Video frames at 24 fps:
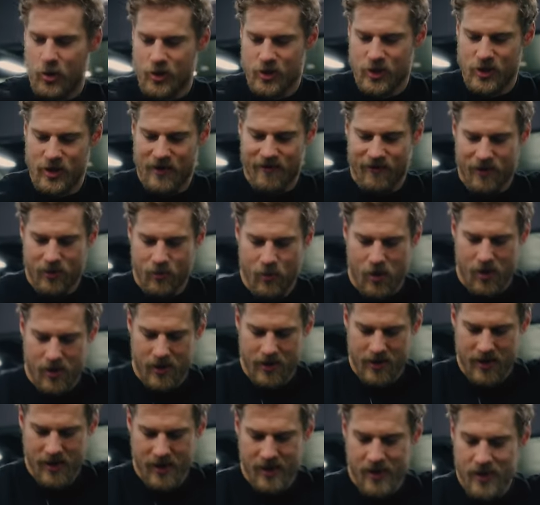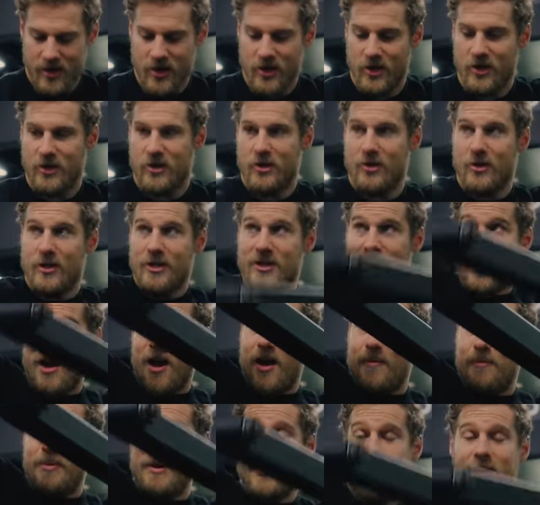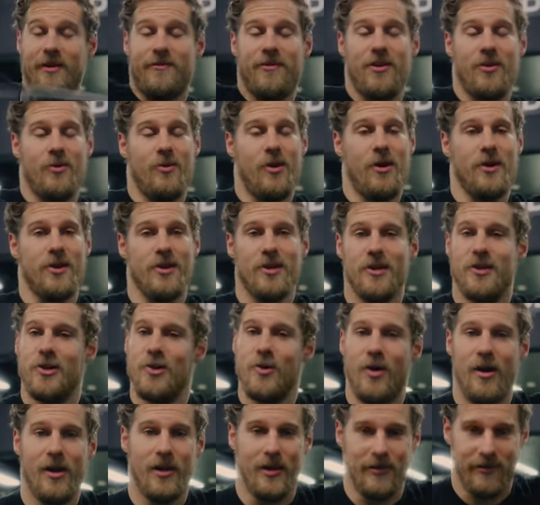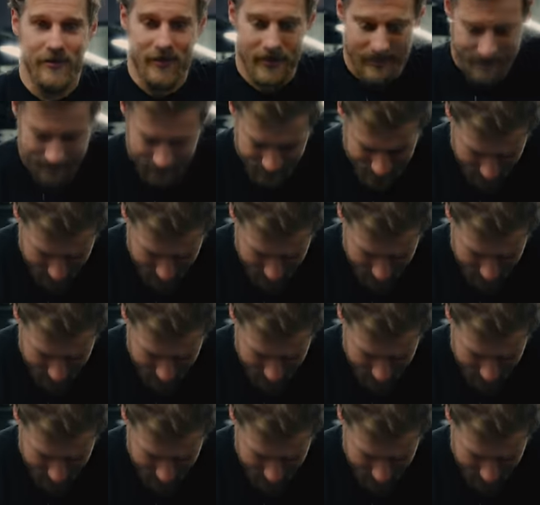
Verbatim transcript: portion if you want, you can do the top end if you want, you can do all of it.